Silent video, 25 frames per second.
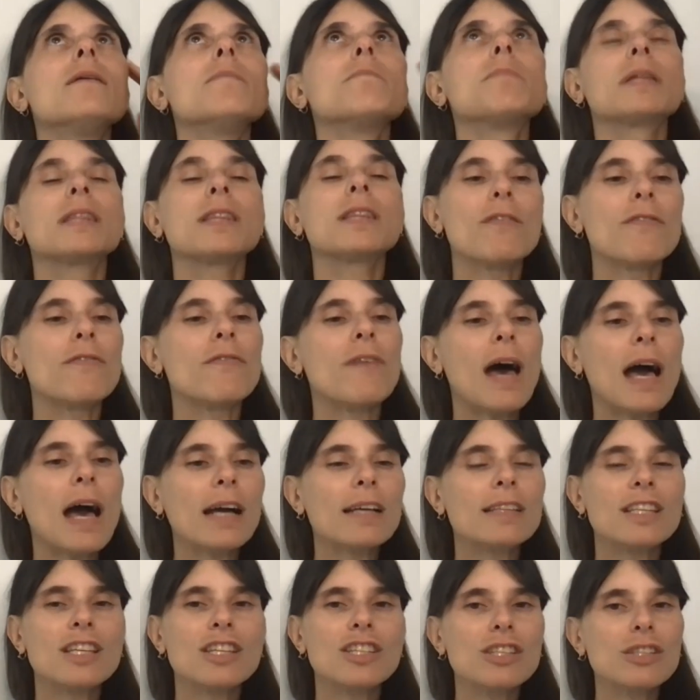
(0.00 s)
But the
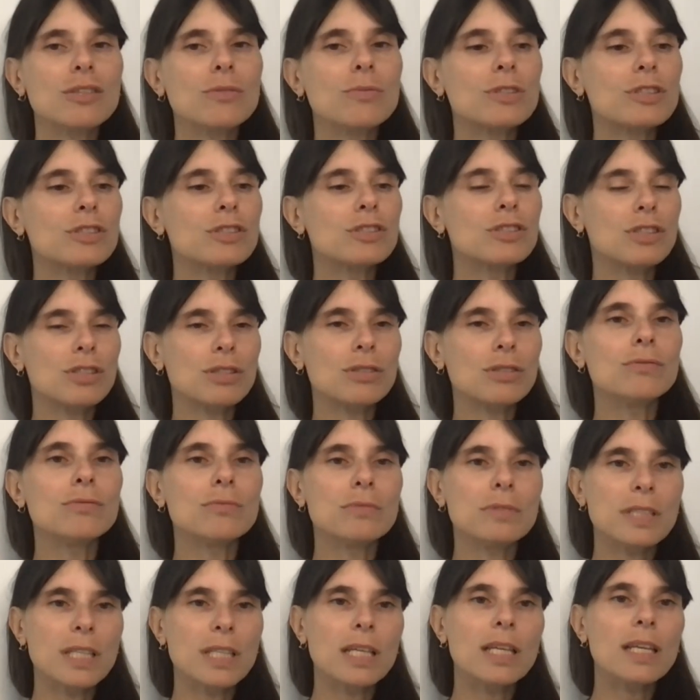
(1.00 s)
fact that you were
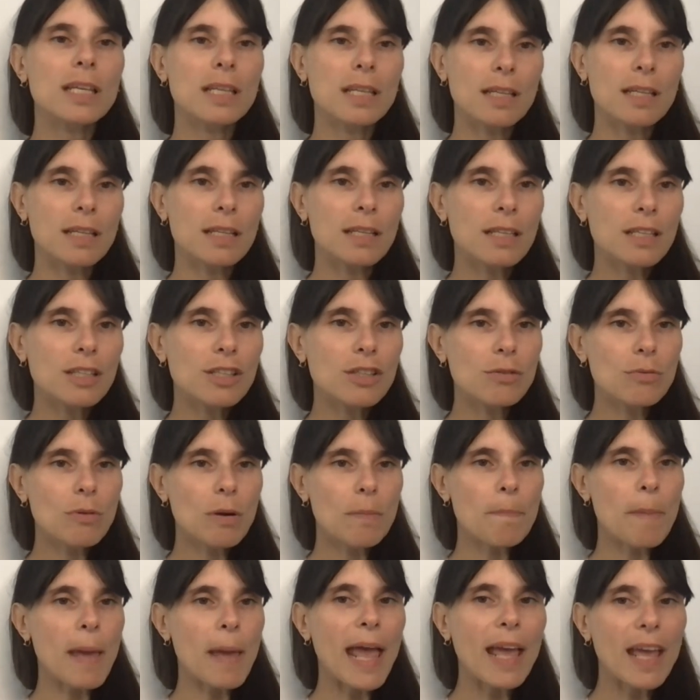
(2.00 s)
tuned in, you
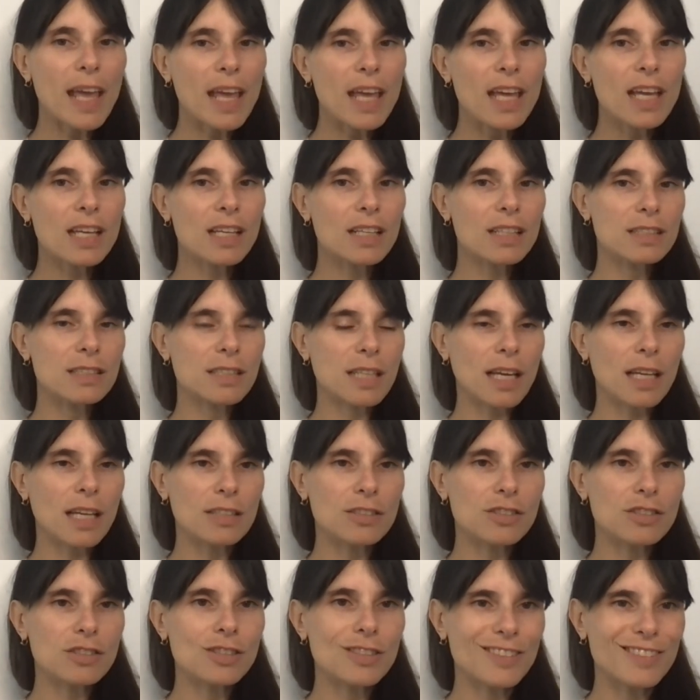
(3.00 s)
were paying
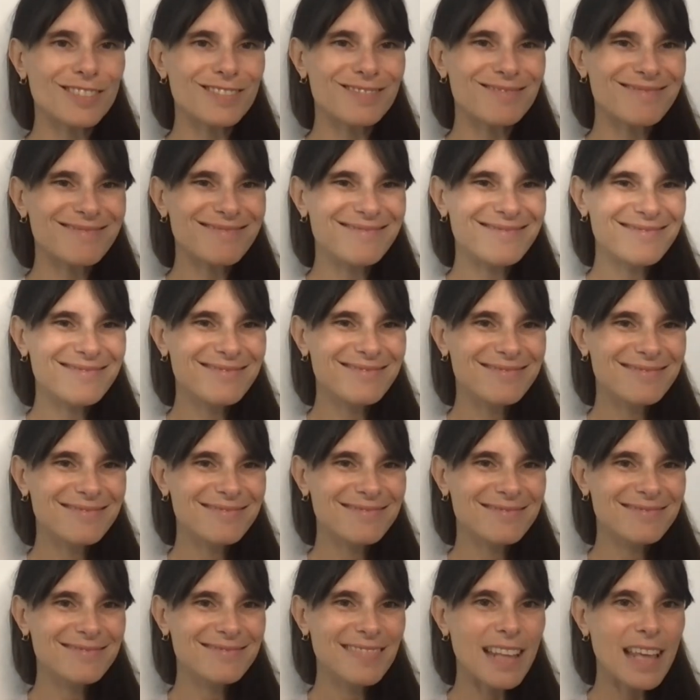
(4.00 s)
attention,
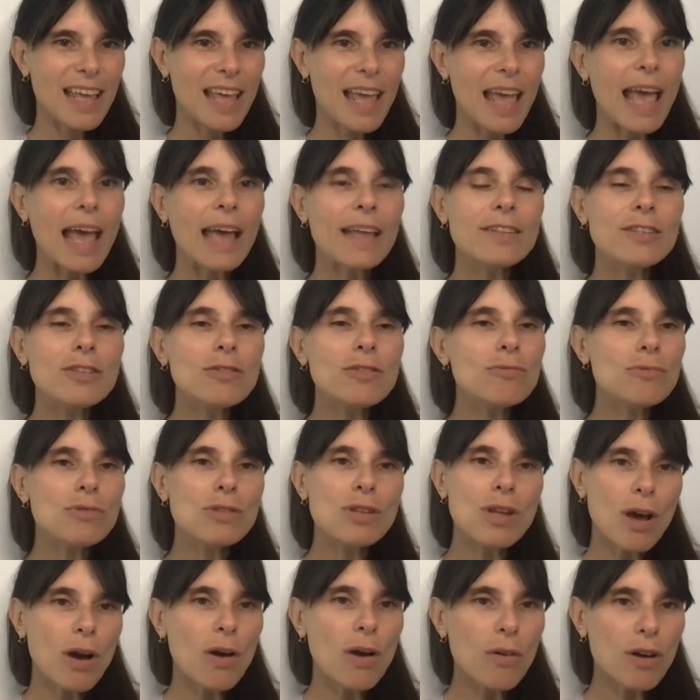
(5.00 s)
and you
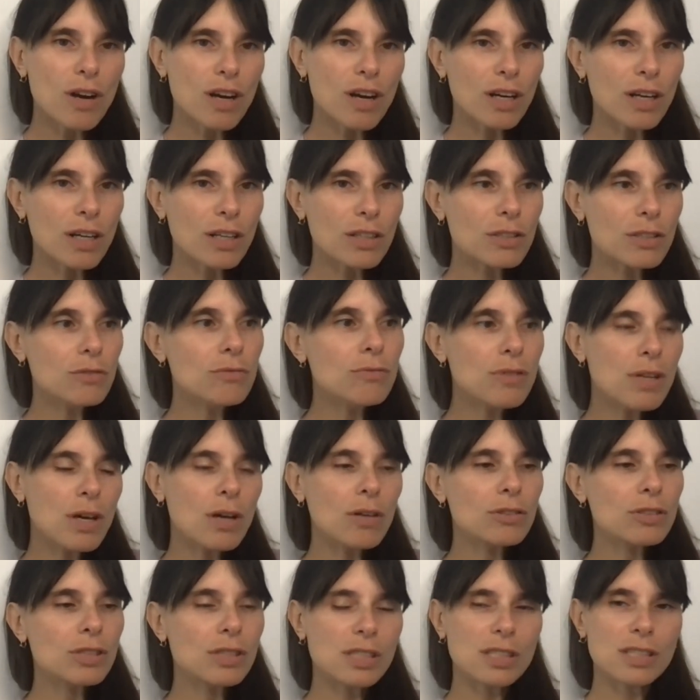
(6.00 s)
know her, you
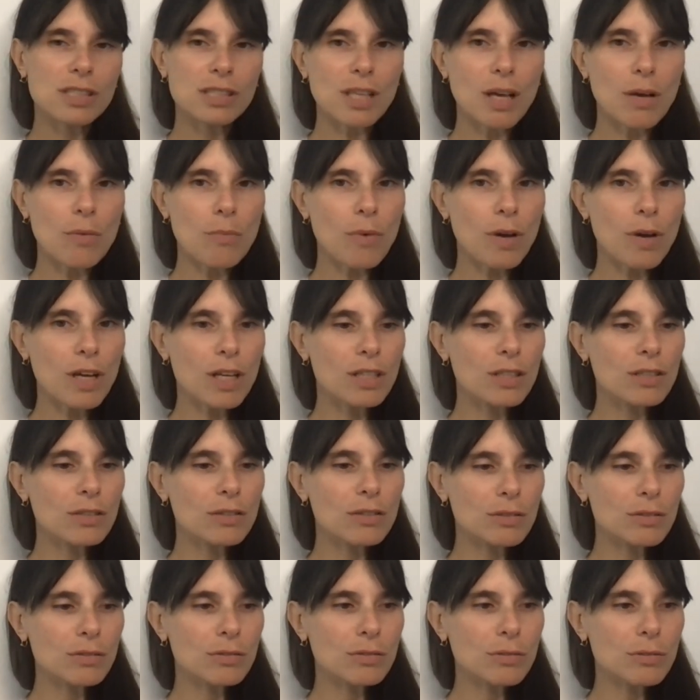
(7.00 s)
know she's someone
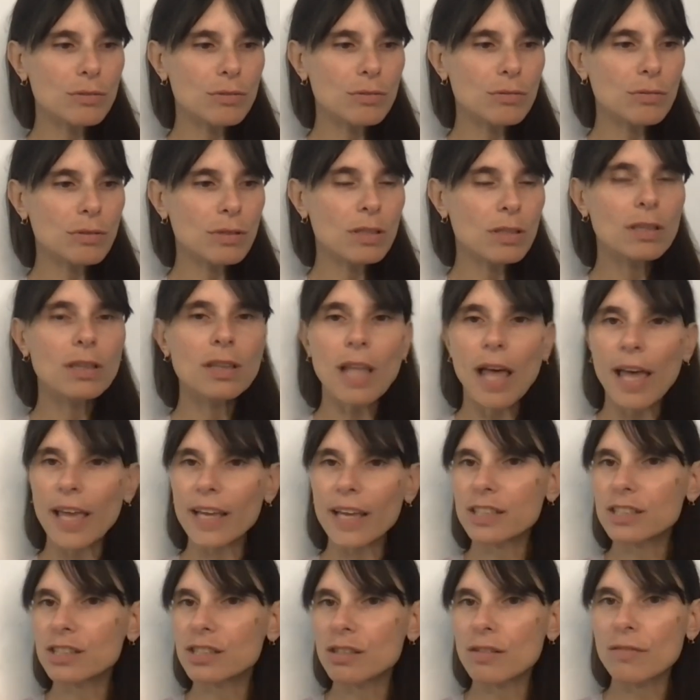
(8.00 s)
who
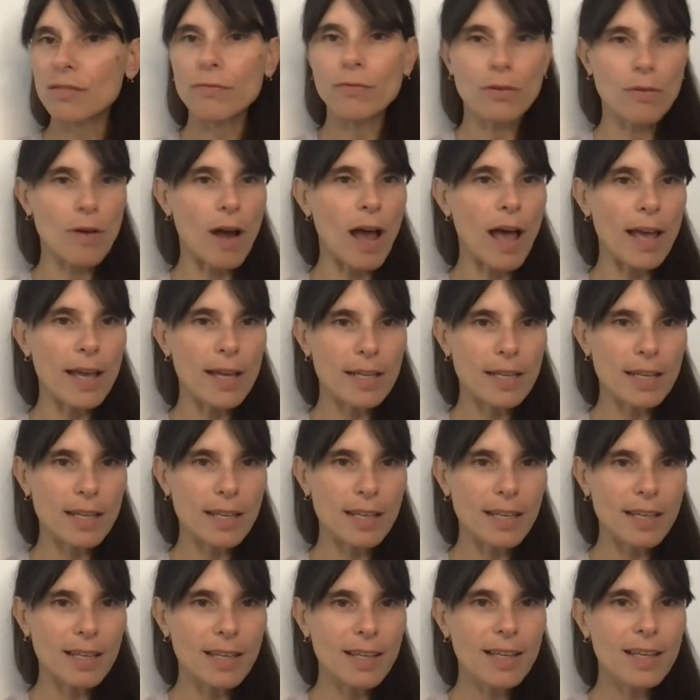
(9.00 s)
likes
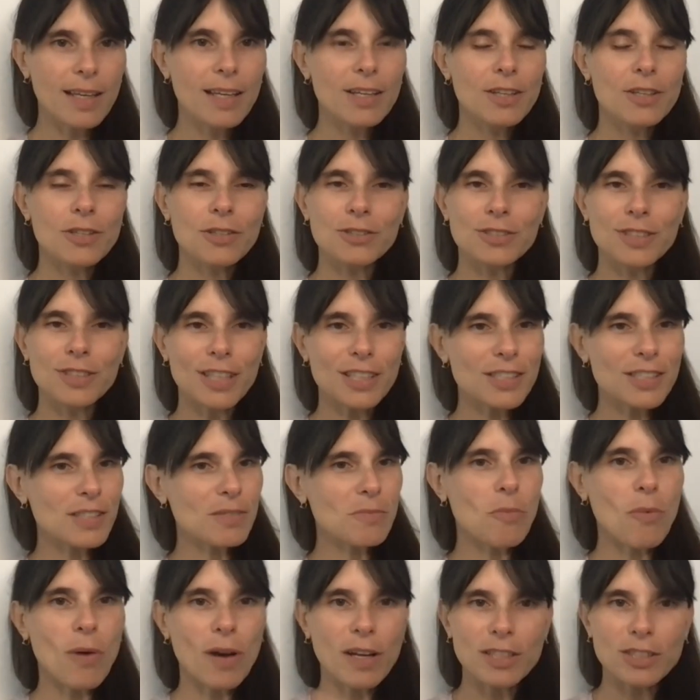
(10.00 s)
variety, who
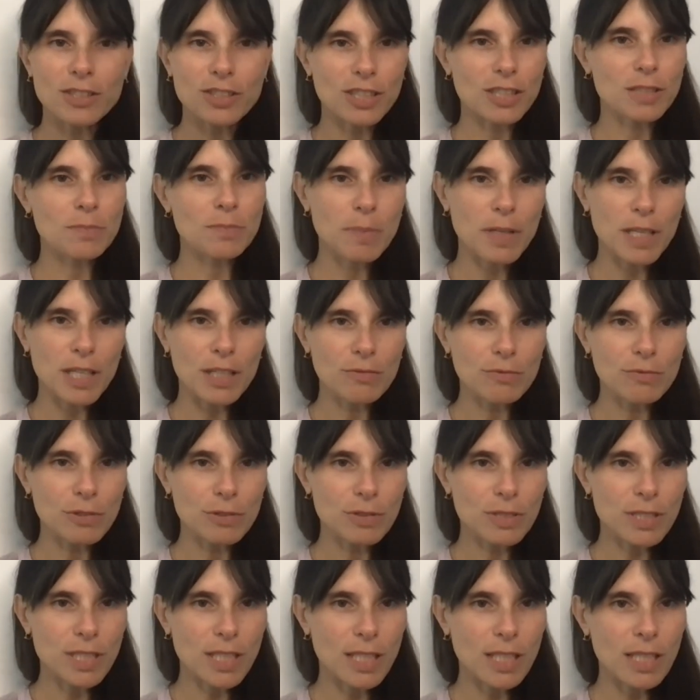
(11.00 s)
doesn't want to just be in
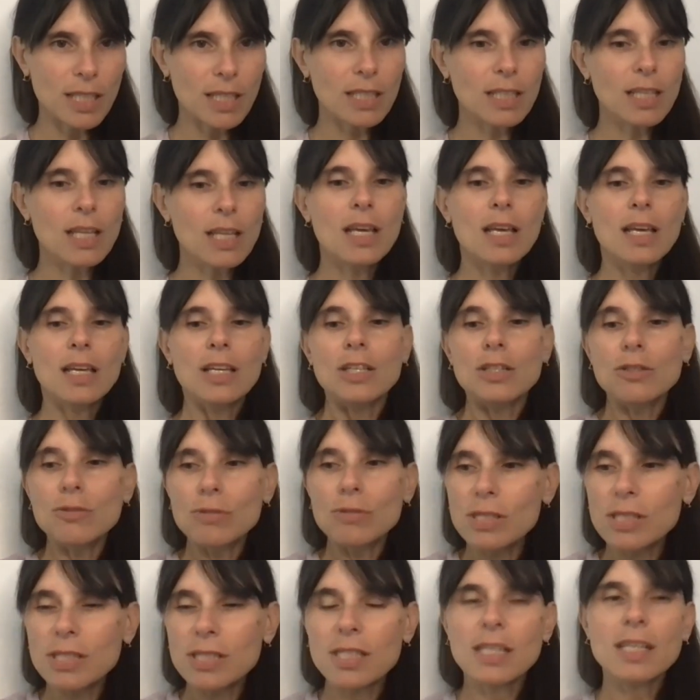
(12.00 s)
routine. You
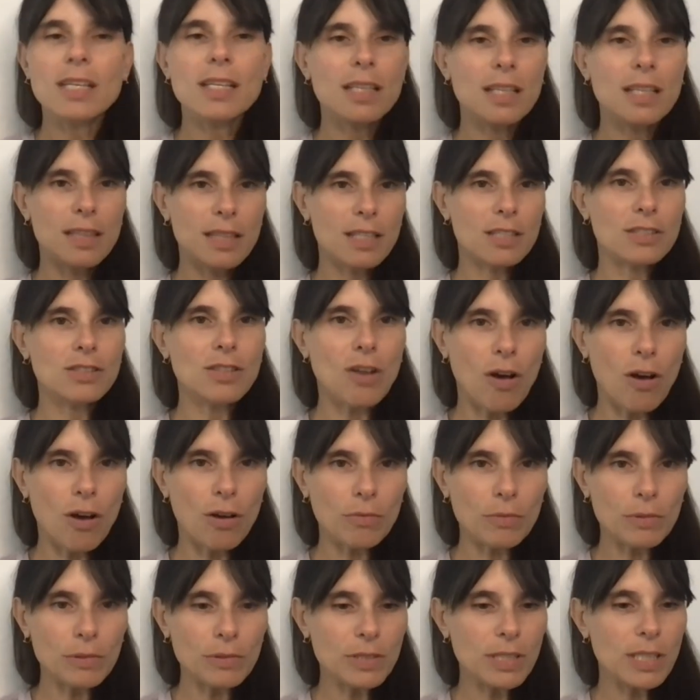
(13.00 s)
see that it's
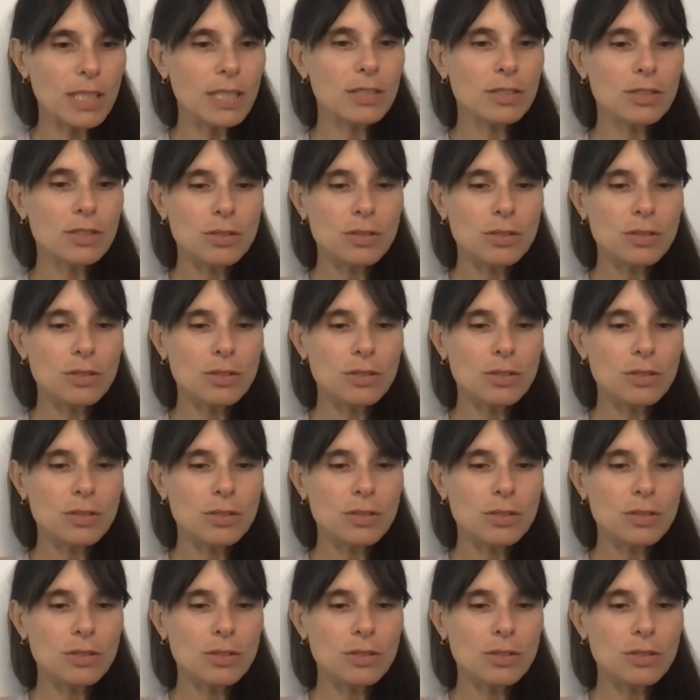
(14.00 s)
all routine.